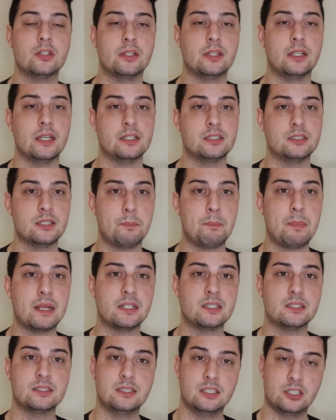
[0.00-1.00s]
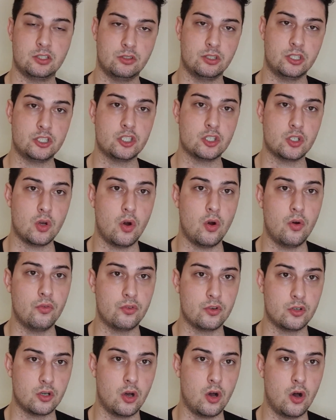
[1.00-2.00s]
there's a better circulation
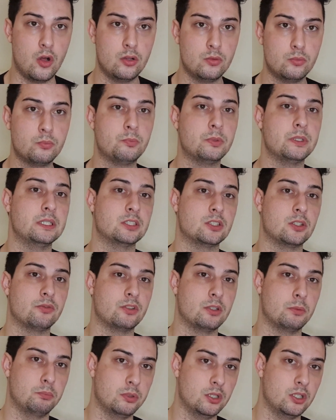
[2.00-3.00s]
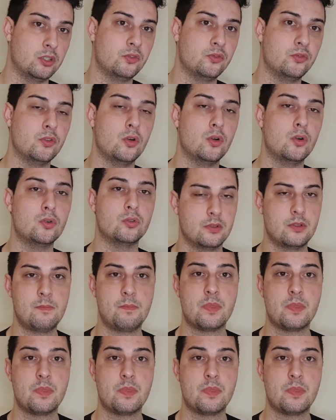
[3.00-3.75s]
overall because of the blood flow.